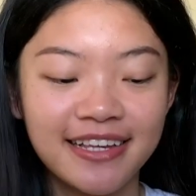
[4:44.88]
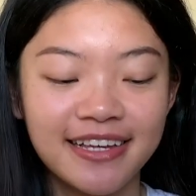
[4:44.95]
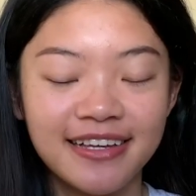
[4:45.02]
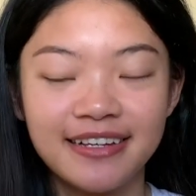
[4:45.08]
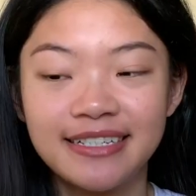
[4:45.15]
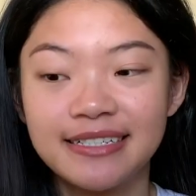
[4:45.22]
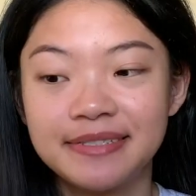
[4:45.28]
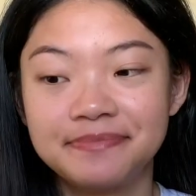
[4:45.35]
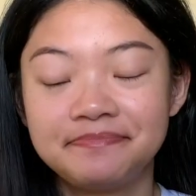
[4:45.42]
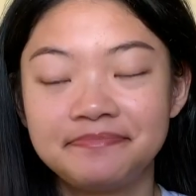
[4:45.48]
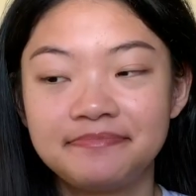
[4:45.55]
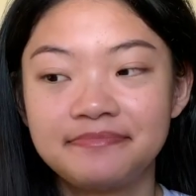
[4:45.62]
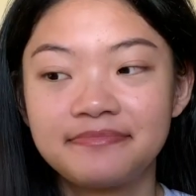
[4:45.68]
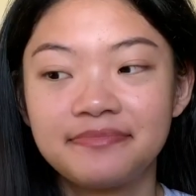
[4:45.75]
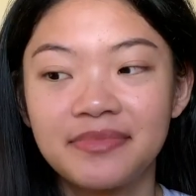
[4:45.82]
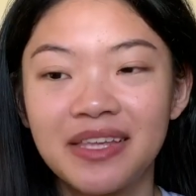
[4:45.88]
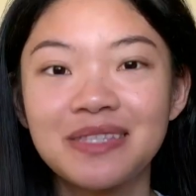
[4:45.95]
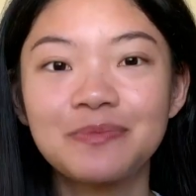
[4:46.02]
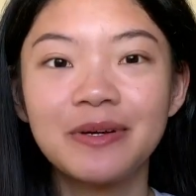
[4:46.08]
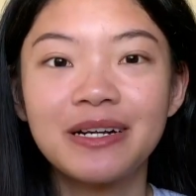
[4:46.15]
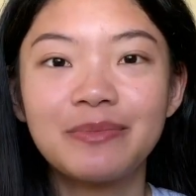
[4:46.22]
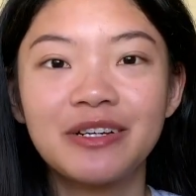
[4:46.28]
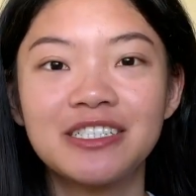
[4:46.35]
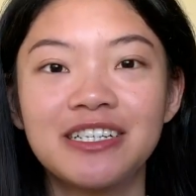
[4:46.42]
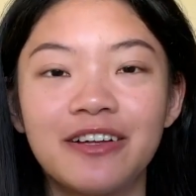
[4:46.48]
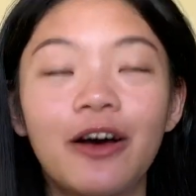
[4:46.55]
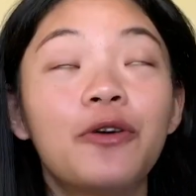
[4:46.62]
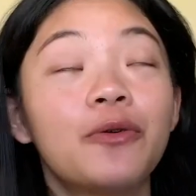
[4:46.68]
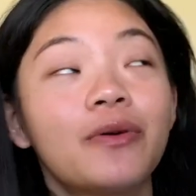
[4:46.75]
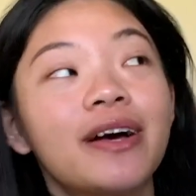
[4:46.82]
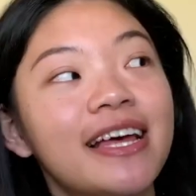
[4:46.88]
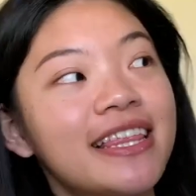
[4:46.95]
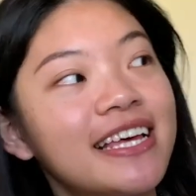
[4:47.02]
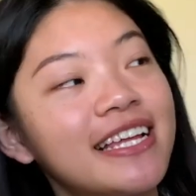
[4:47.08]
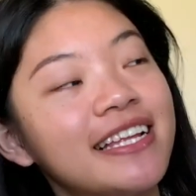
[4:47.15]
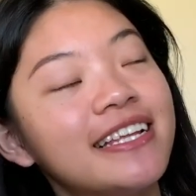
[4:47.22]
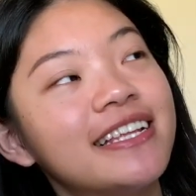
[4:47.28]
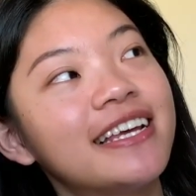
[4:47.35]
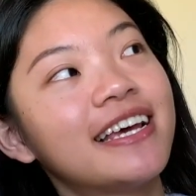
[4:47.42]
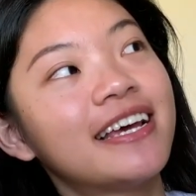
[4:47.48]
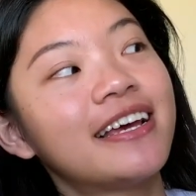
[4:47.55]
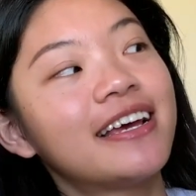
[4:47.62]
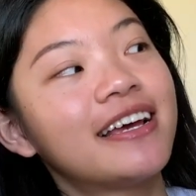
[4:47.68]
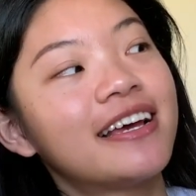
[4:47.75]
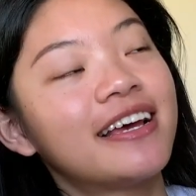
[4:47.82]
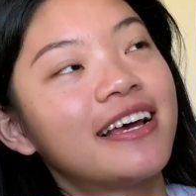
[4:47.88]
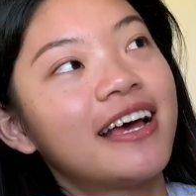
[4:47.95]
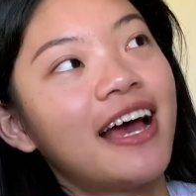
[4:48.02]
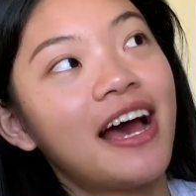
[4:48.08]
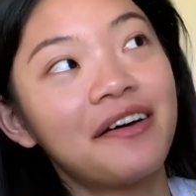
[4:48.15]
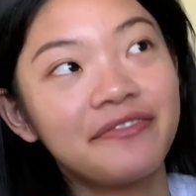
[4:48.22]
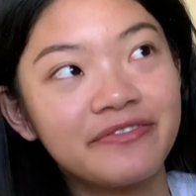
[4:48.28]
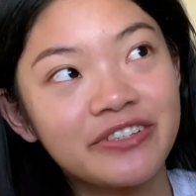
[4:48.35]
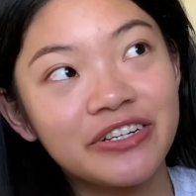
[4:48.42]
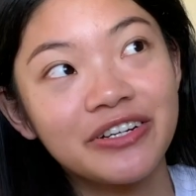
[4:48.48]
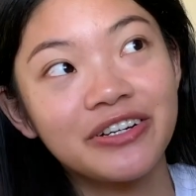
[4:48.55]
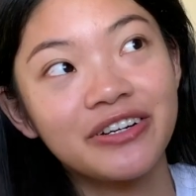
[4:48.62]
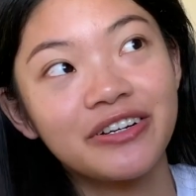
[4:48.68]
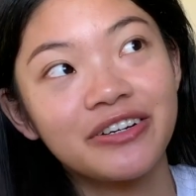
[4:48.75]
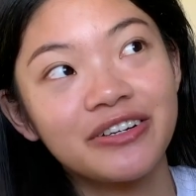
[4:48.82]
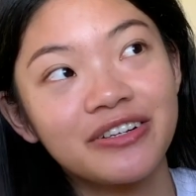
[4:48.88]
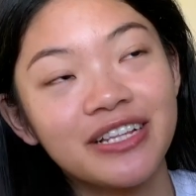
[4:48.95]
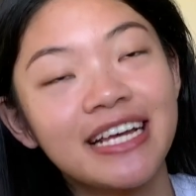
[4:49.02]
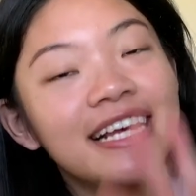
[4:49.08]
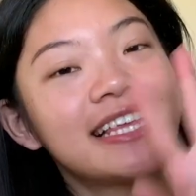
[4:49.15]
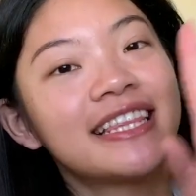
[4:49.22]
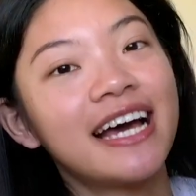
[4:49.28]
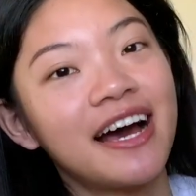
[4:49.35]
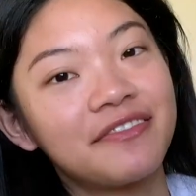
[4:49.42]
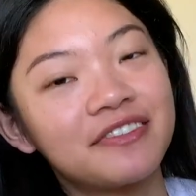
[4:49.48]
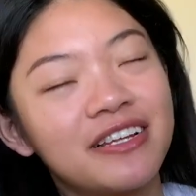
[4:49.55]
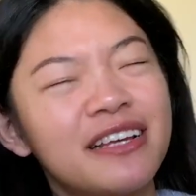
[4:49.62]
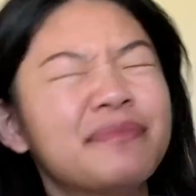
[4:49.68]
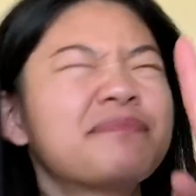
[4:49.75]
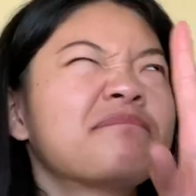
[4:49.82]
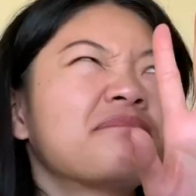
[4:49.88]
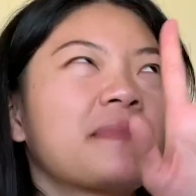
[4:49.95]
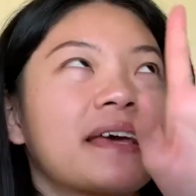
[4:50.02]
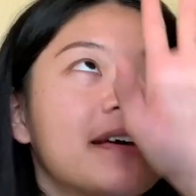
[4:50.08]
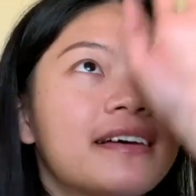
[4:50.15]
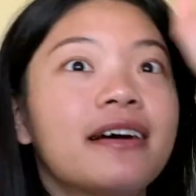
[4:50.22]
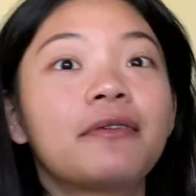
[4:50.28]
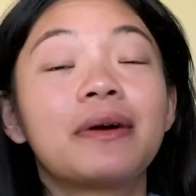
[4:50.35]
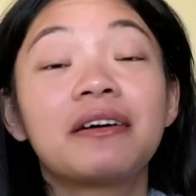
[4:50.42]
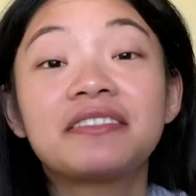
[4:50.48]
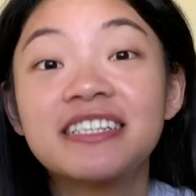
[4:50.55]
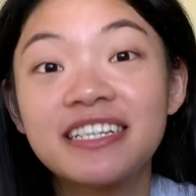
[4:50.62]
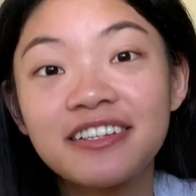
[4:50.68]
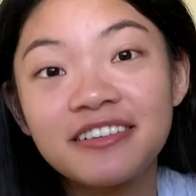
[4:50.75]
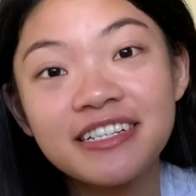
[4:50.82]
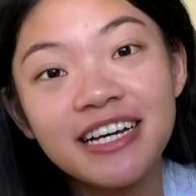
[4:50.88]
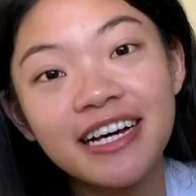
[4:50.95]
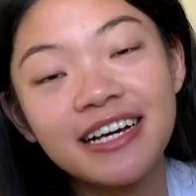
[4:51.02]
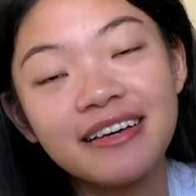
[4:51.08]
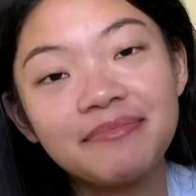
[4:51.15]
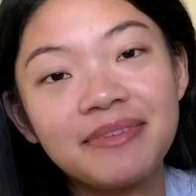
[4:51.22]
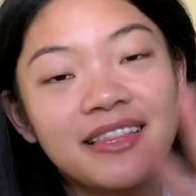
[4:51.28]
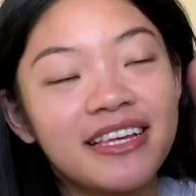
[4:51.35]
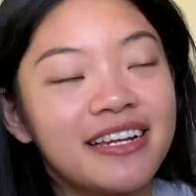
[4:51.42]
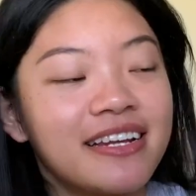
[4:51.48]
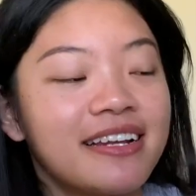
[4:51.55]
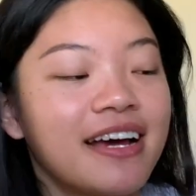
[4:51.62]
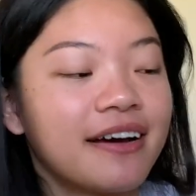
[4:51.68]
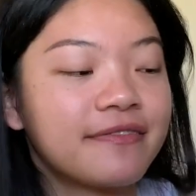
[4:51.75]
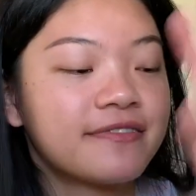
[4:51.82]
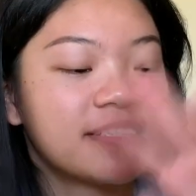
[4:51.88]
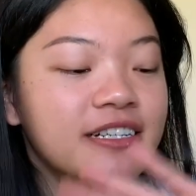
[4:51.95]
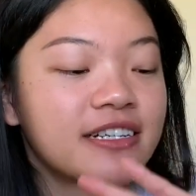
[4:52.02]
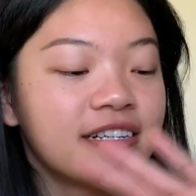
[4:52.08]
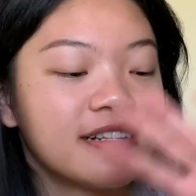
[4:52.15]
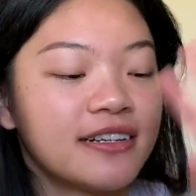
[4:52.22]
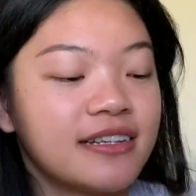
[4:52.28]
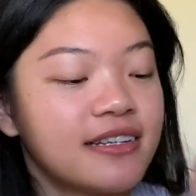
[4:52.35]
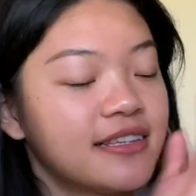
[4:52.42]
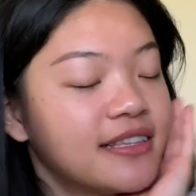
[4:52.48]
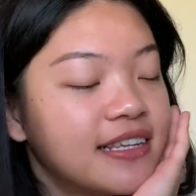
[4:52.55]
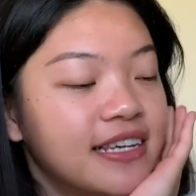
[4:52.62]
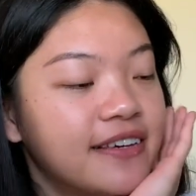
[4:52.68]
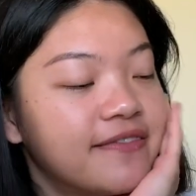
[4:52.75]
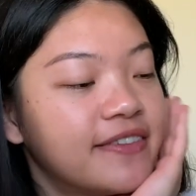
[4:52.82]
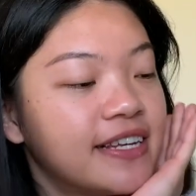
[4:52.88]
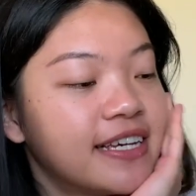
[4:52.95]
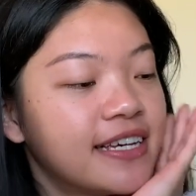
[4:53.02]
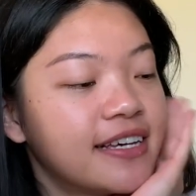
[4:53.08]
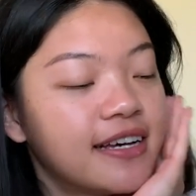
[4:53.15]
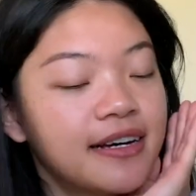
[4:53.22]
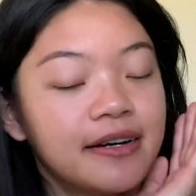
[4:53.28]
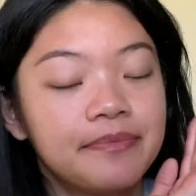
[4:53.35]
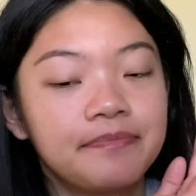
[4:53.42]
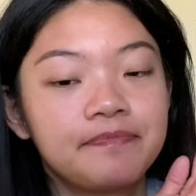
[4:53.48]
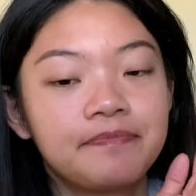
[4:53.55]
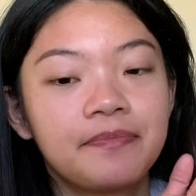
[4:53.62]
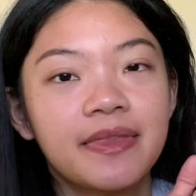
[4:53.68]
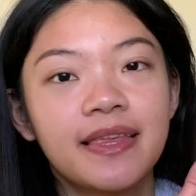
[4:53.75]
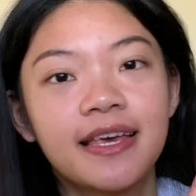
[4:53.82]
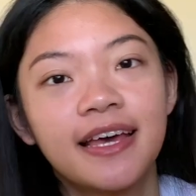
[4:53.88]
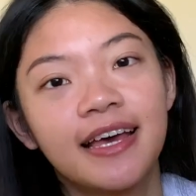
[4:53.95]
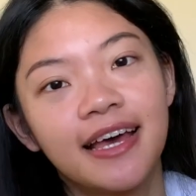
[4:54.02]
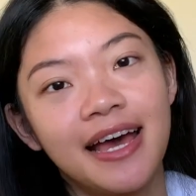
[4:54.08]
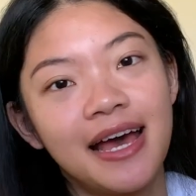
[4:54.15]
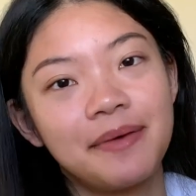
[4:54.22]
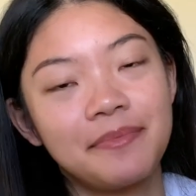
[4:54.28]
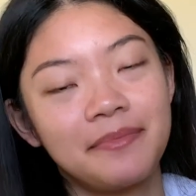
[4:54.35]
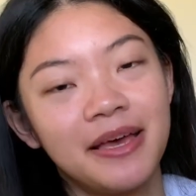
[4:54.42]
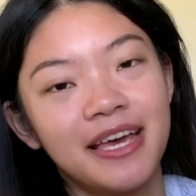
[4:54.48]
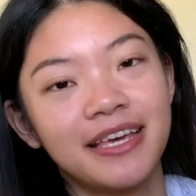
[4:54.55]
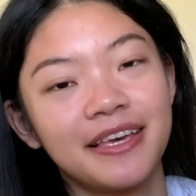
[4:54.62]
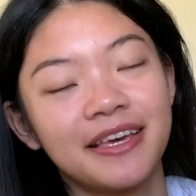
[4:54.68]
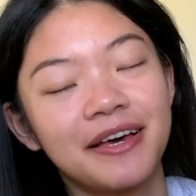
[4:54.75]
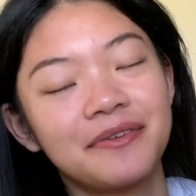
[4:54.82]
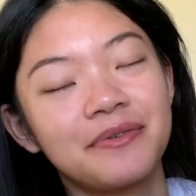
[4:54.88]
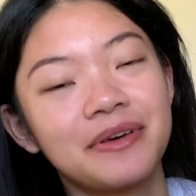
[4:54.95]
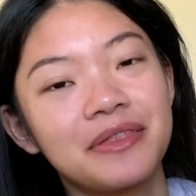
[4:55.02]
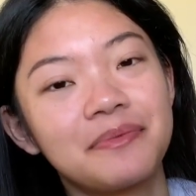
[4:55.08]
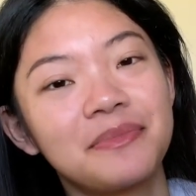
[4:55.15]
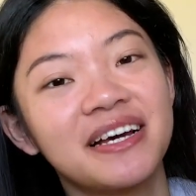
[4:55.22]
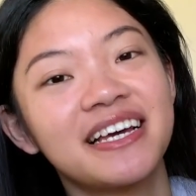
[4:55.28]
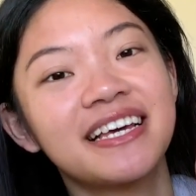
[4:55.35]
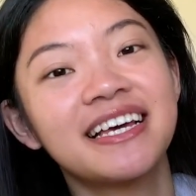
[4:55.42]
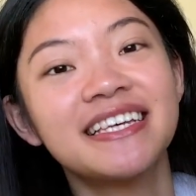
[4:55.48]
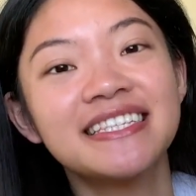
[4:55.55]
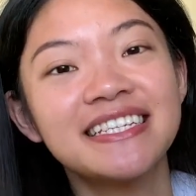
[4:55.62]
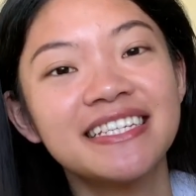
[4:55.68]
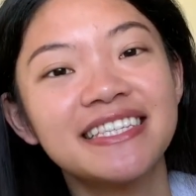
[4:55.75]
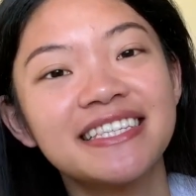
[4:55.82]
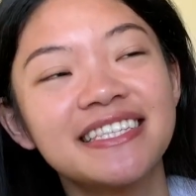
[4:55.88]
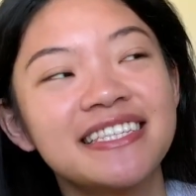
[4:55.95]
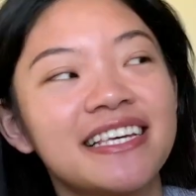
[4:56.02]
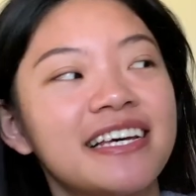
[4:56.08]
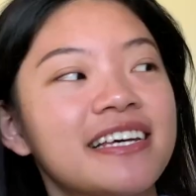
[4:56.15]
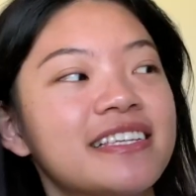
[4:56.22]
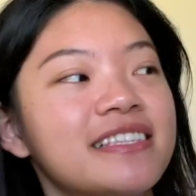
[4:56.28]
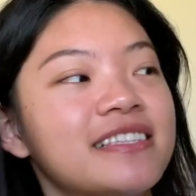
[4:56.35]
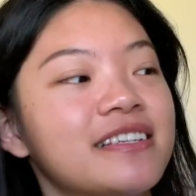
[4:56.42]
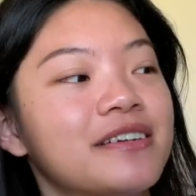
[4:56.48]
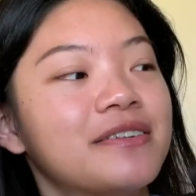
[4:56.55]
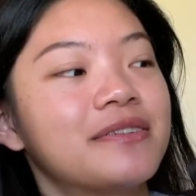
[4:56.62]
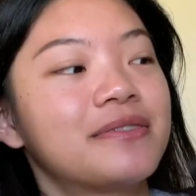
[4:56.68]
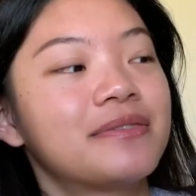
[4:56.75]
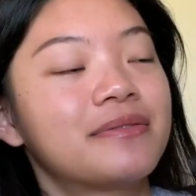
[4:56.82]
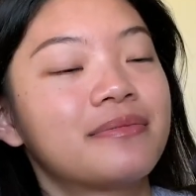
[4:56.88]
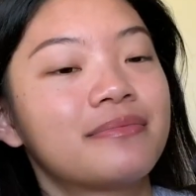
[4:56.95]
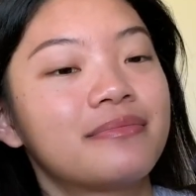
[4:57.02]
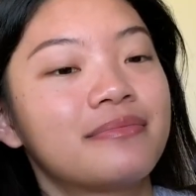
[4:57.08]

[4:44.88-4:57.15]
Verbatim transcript: um, that's pretty much it. Oh, and then after, like in the after, around dinner time and then after in the evening um, I'm hanging out with my cousins so